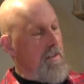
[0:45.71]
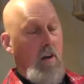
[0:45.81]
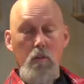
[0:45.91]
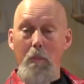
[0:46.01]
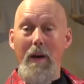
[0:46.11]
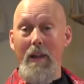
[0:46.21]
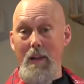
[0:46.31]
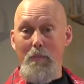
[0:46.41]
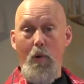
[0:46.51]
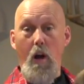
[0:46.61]
to be talking about a
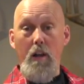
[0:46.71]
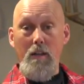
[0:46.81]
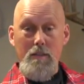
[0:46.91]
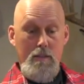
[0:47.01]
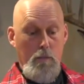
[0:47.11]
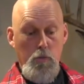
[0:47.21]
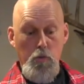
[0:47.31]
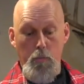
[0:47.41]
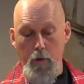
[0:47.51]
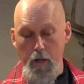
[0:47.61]
product. I'm going to
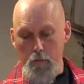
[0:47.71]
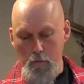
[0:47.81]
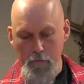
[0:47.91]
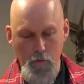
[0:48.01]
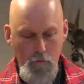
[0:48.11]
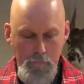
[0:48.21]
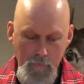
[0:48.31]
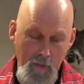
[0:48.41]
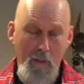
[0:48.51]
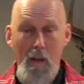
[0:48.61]
do a product review.
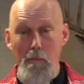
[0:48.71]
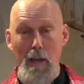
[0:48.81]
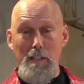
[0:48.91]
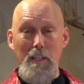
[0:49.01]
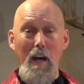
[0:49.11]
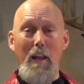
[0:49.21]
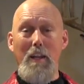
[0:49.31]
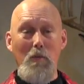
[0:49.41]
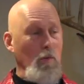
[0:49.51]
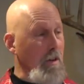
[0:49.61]
I'm actually not in
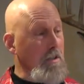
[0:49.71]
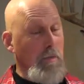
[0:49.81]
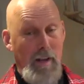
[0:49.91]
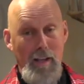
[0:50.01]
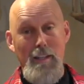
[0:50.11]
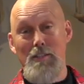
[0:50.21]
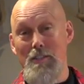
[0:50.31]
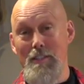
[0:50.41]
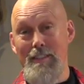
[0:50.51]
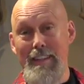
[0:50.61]
the woods, but I
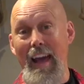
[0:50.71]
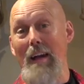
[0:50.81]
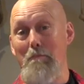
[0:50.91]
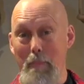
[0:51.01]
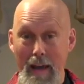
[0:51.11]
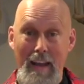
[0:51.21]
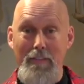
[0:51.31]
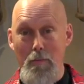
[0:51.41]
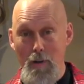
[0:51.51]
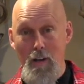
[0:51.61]
just got back
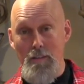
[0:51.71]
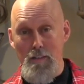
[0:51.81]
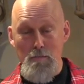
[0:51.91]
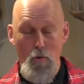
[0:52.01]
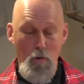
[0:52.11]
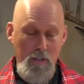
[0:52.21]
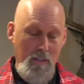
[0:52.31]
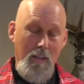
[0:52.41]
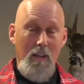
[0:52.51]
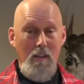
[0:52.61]
from a hunt this morning.
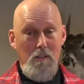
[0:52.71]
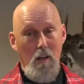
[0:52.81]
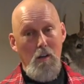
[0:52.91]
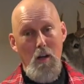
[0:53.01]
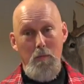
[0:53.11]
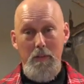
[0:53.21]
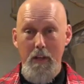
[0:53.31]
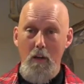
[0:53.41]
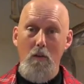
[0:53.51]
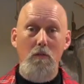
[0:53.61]
Saw a couple of
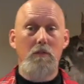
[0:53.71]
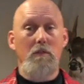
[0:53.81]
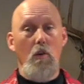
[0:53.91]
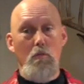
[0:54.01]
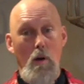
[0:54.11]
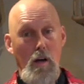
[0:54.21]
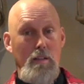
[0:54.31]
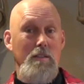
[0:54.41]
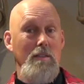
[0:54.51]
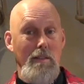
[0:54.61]
does, no
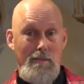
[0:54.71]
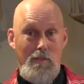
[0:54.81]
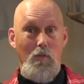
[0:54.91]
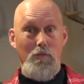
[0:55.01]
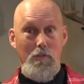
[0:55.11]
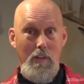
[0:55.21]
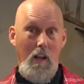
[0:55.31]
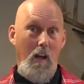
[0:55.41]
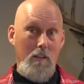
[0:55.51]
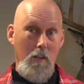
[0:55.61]
bucks. Going through that
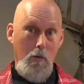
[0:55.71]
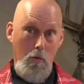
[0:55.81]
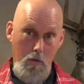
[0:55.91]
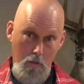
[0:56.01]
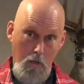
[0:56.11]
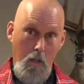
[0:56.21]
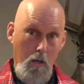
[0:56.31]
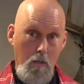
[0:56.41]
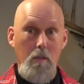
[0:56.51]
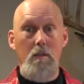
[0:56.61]
October
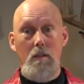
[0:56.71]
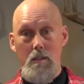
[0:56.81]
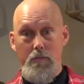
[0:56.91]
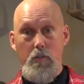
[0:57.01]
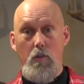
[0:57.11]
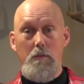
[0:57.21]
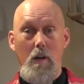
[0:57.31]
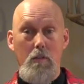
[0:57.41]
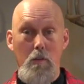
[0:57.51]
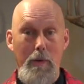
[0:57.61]
lull, if you know what I'm
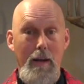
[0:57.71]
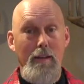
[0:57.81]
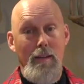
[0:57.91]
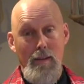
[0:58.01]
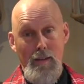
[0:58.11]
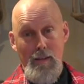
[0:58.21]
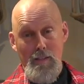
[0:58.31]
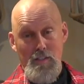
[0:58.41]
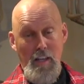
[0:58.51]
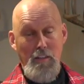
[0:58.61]
talking about.
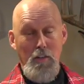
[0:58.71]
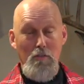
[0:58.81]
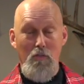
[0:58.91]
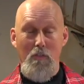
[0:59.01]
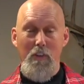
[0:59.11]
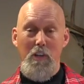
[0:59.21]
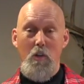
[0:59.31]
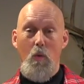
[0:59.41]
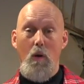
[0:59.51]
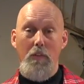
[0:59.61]
Stay tuned for a
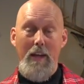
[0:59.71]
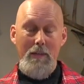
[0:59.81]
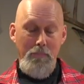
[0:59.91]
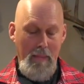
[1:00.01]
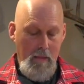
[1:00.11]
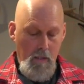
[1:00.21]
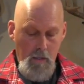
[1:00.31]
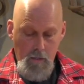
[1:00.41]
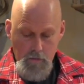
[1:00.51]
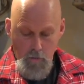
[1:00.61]
video on that.
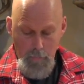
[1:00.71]
So